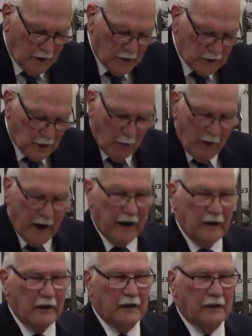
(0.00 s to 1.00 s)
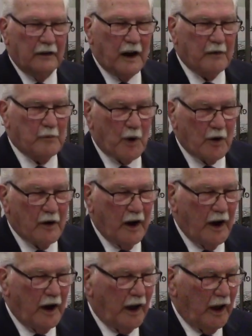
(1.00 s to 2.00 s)
So why not burn
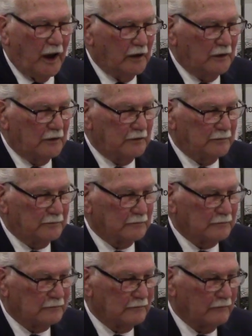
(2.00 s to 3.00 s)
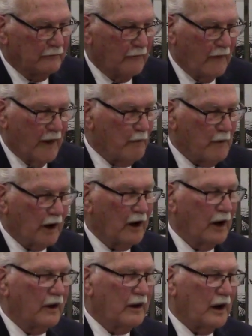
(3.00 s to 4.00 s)
honey? I'm not
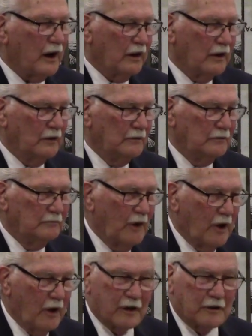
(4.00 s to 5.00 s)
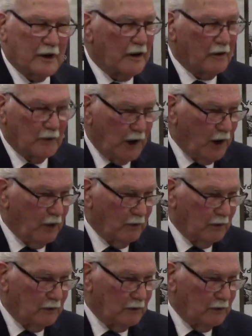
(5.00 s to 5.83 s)
going to tell you because I don't know.